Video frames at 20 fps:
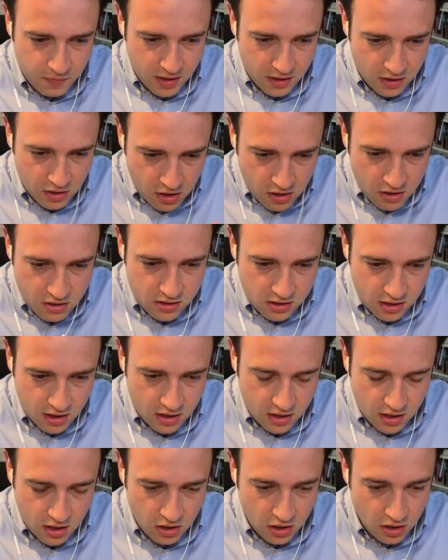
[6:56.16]
news
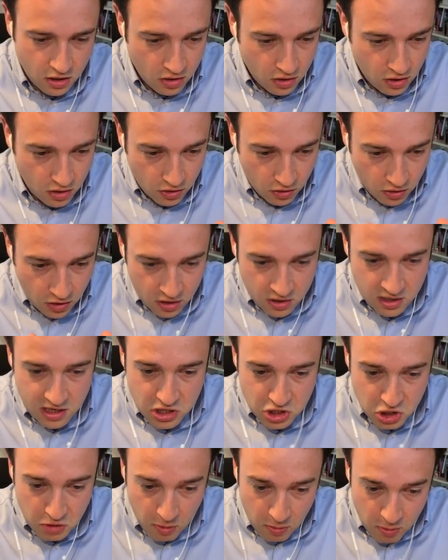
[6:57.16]
that you, you could need a
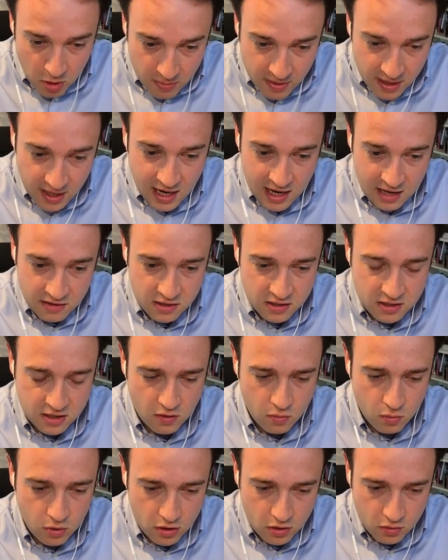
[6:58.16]
suprapubic
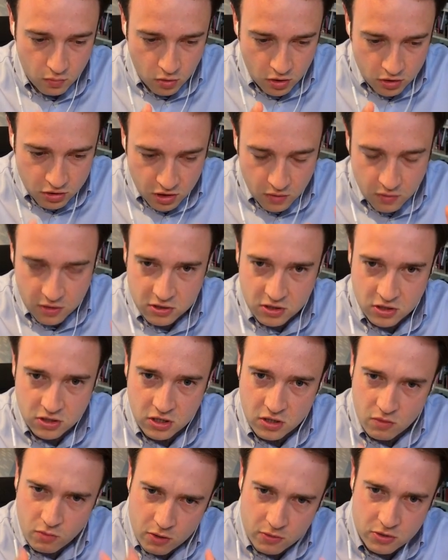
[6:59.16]
catheter? What what do you want to
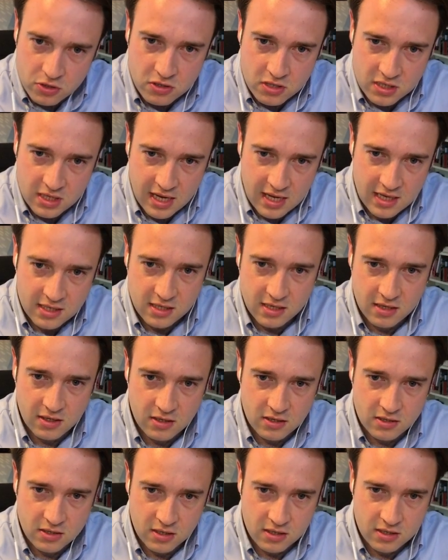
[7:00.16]
do? What would you say
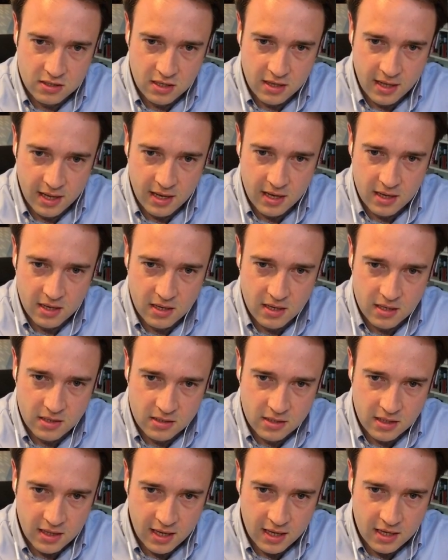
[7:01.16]
to, to, to that
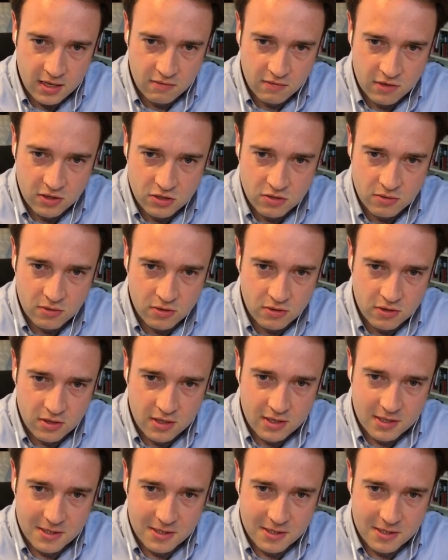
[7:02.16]
to that individual?